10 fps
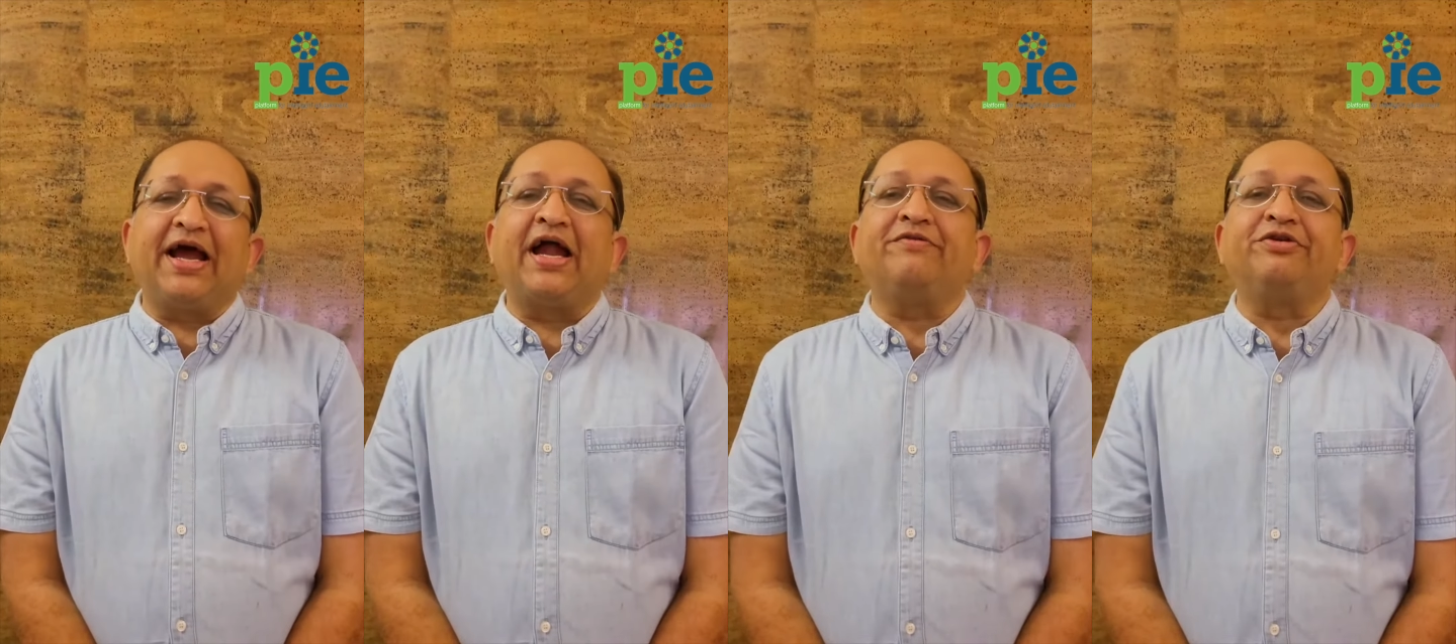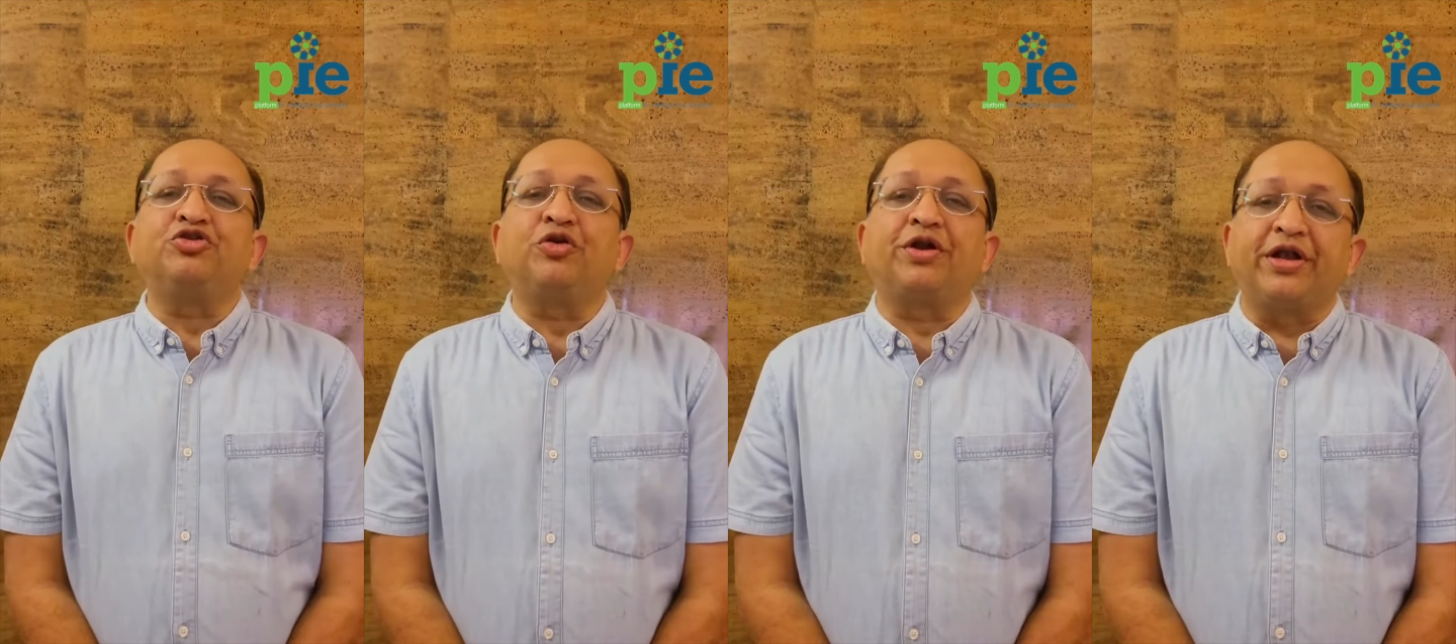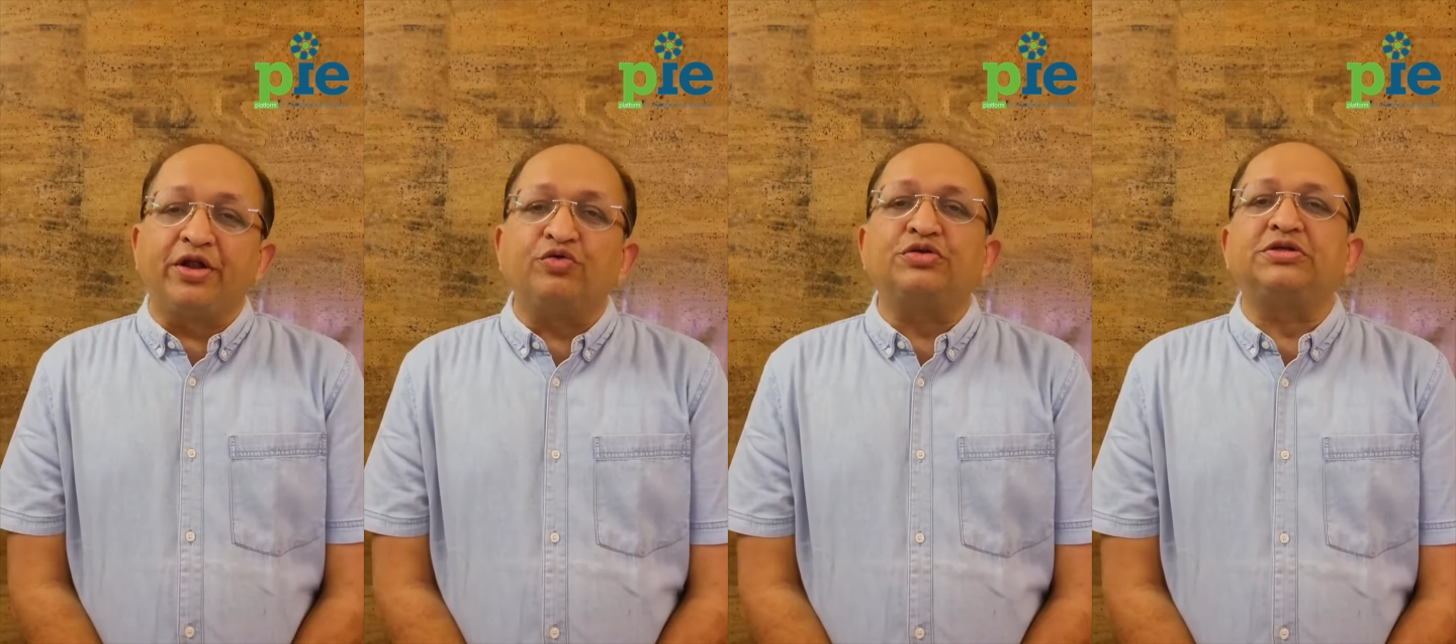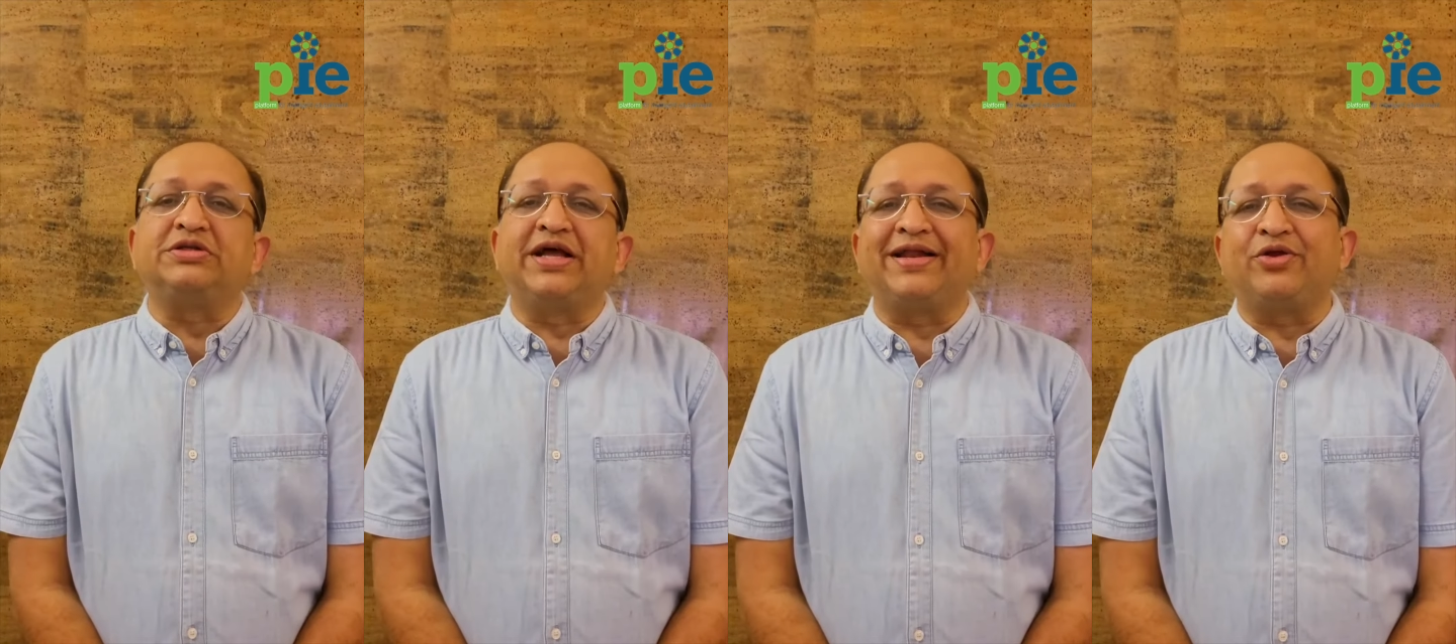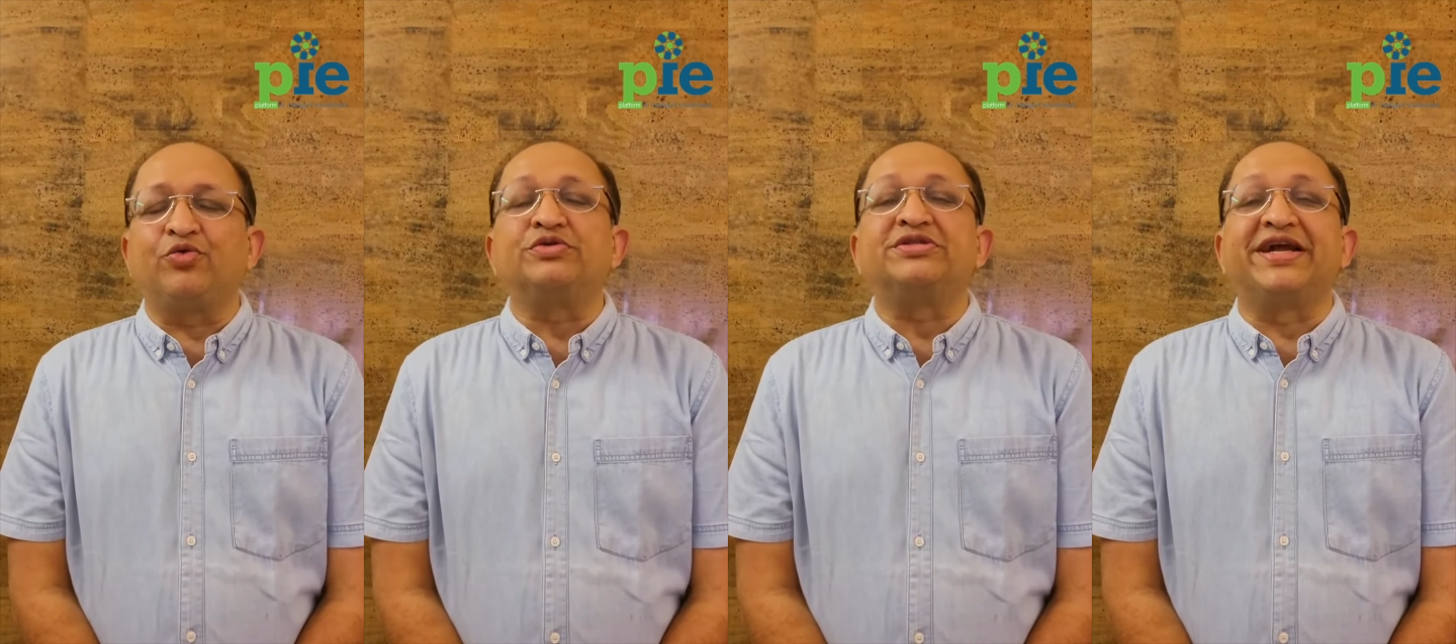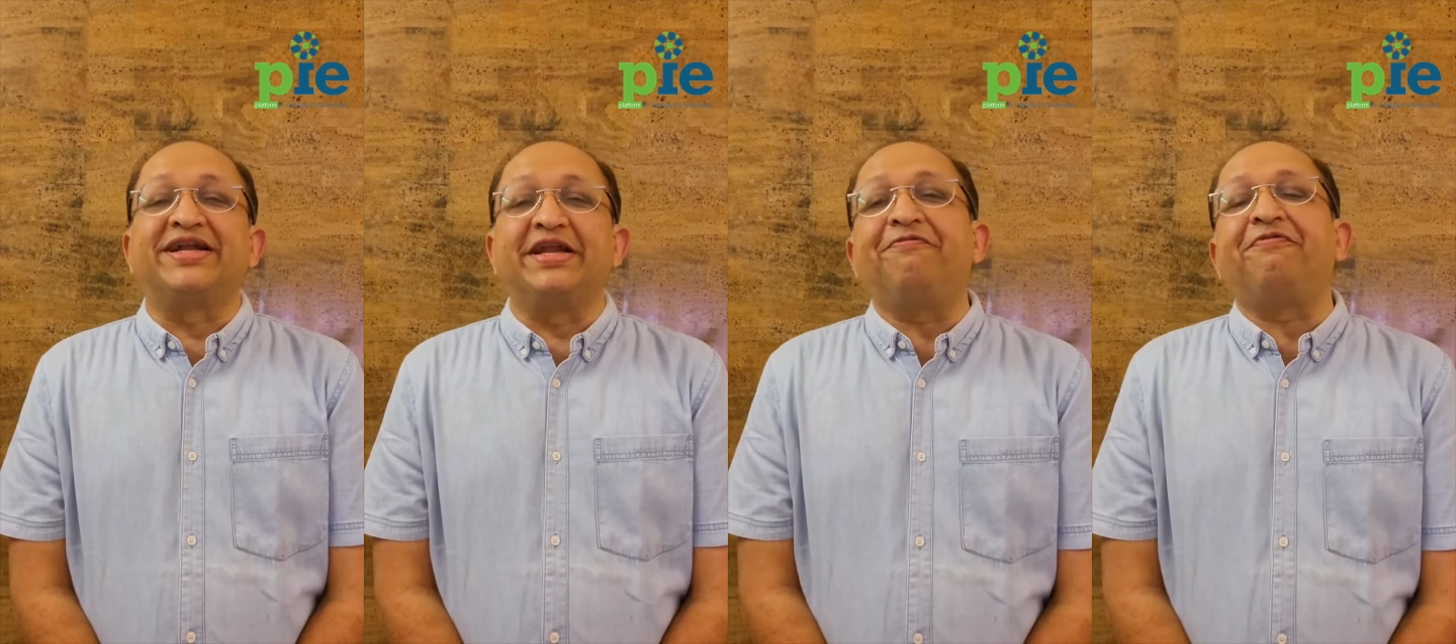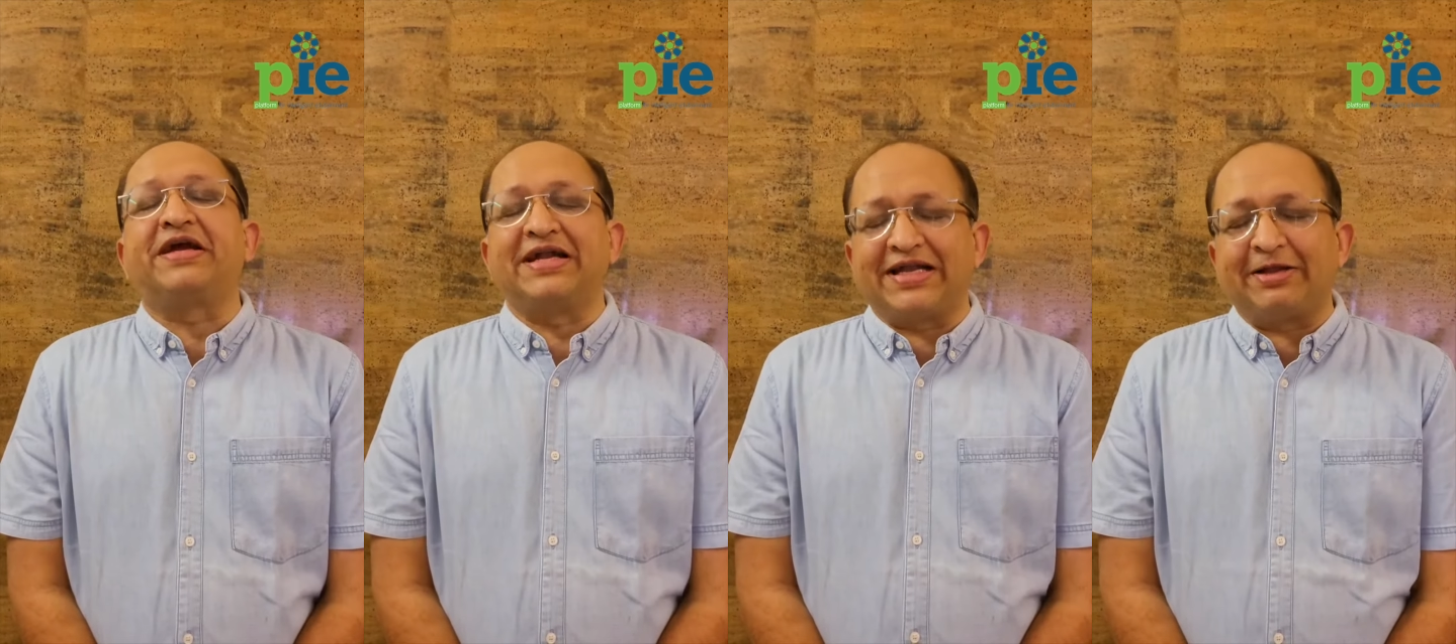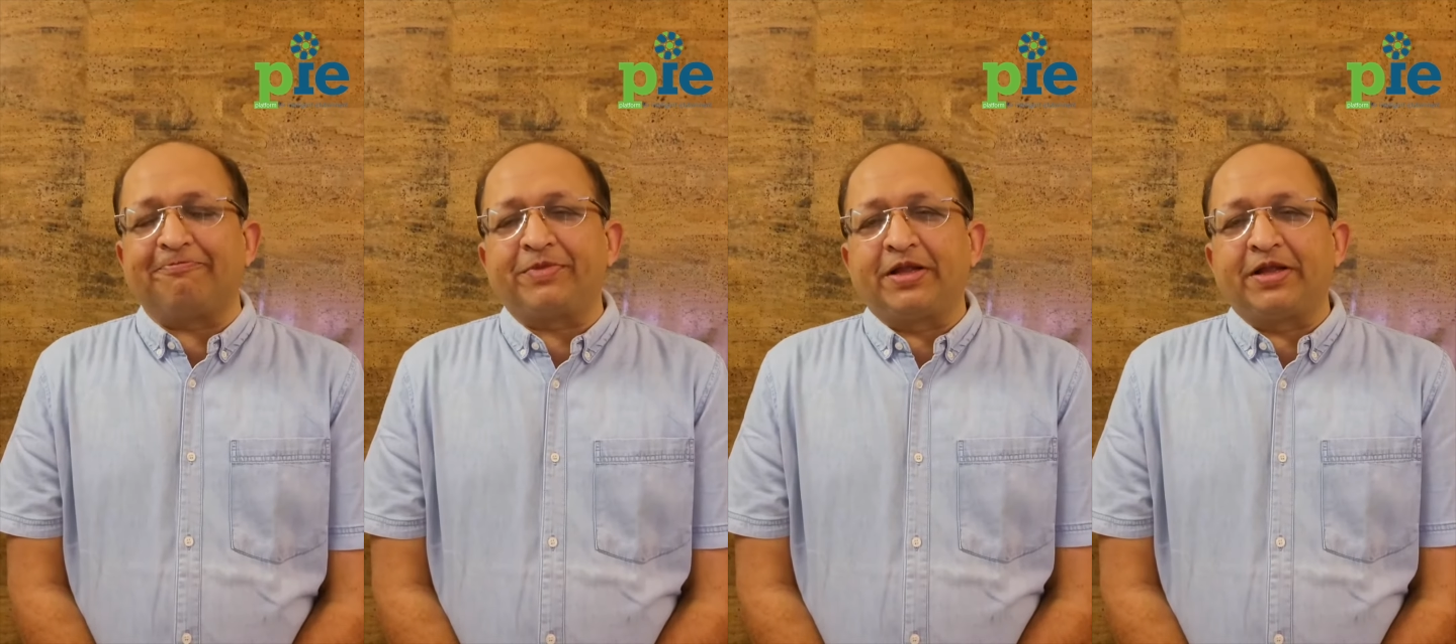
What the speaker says: and we should reduce their use significantly.